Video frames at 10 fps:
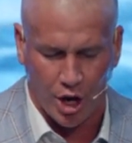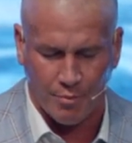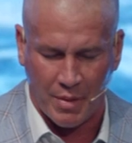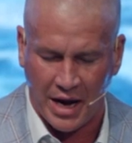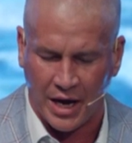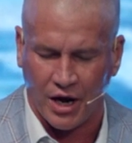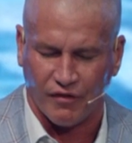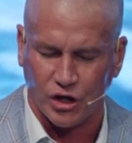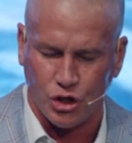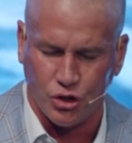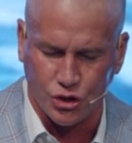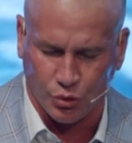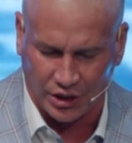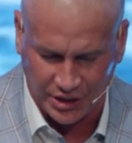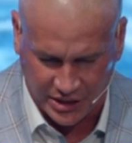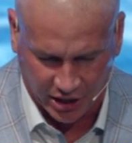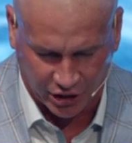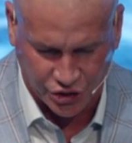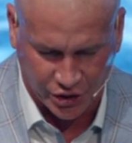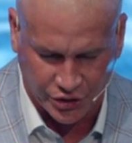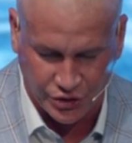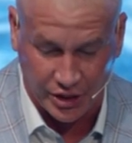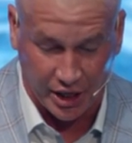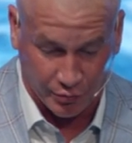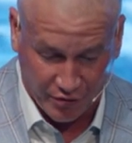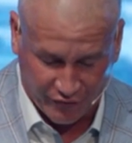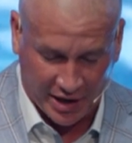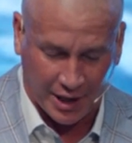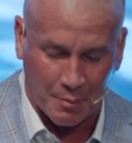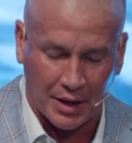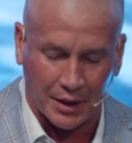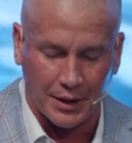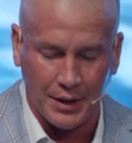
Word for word: a man of unusual intelligence and refinement